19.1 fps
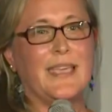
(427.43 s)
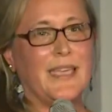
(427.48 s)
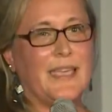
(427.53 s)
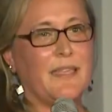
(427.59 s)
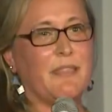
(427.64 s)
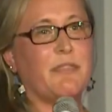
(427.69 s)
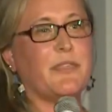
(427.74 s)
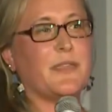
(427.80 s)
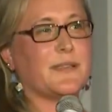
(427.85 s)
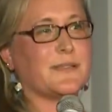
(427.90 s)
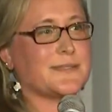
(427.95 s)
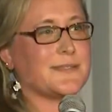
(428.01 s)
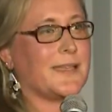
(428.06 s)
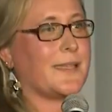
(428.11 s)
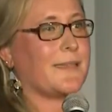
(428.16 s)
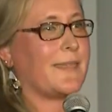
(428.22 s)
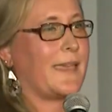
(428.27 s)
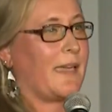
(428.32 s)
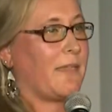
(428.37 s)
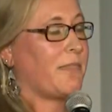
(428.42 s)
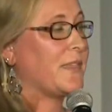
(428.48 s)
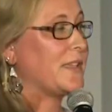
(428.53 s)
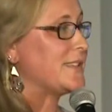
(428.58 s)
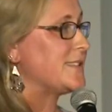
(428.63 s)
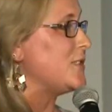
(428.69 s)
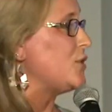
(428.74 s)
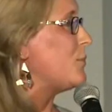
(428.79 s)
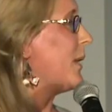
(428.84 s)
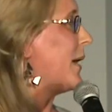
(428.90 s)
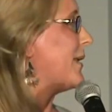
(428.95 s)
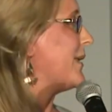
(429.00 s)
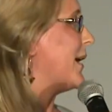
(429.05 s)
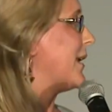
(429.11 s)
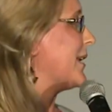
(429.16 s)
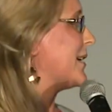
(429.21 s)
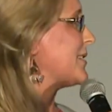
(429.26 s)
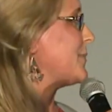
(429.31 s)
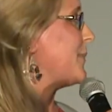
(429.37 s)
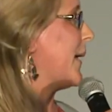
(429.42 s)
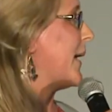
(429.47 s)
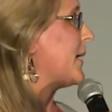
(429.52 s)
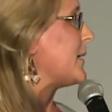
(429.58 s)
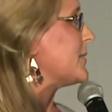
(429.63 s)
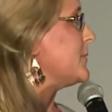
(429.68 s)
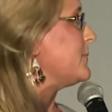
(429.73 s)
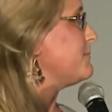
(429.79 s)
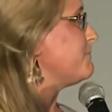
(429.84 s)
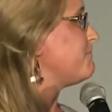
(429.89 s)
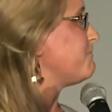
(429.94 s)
and things like that, things you might not expect.